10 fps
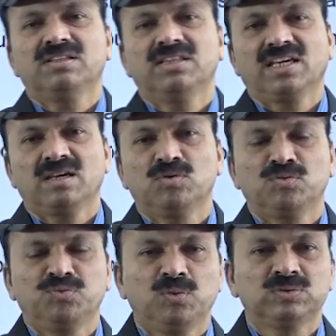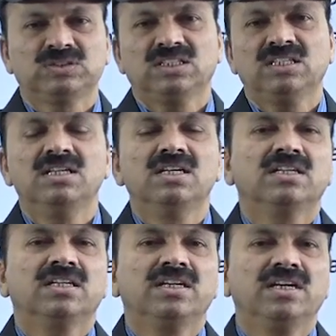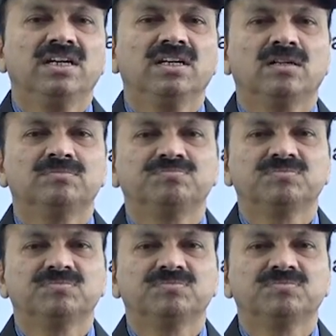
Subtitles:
they came into force in India.